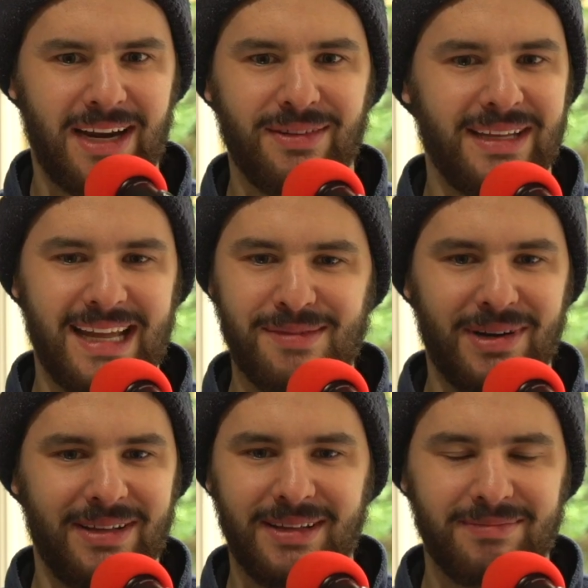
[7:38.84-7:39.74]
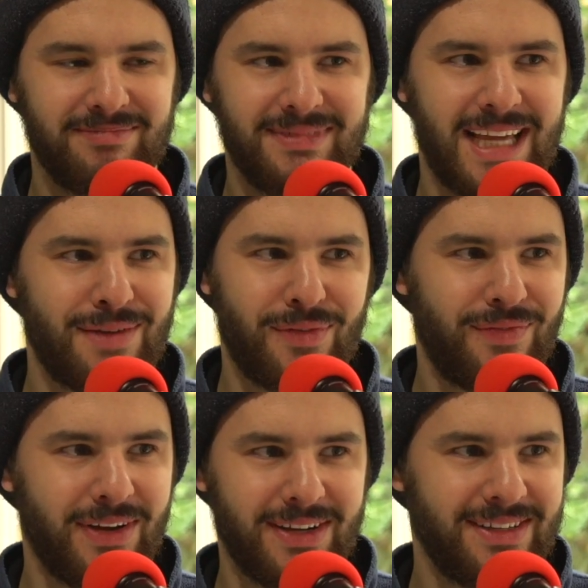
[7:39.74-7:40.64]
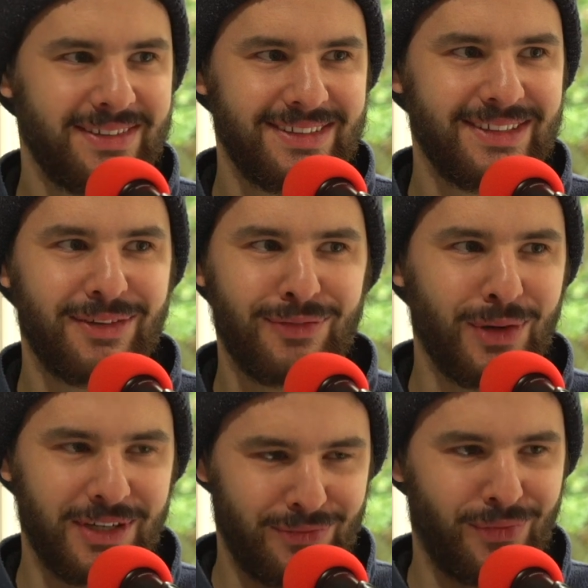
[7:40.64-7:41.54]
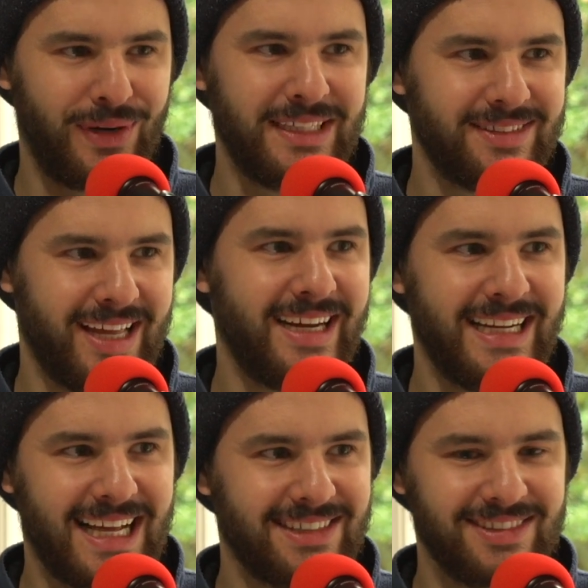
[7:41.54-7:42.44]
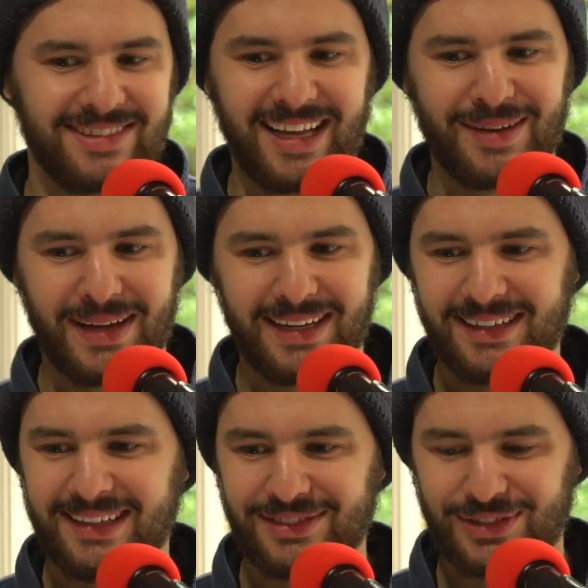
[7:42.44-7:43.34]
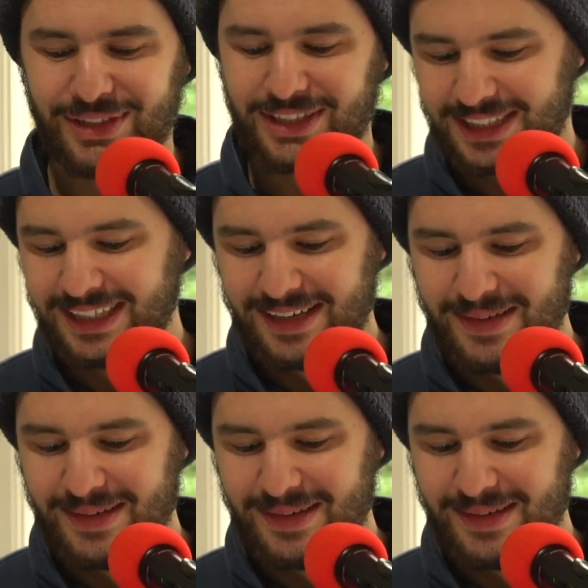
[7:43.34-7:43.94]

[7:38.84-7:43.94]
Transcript: I don't think anybody that gave a fuck of what Reese Kennedy has to say about his trilogy.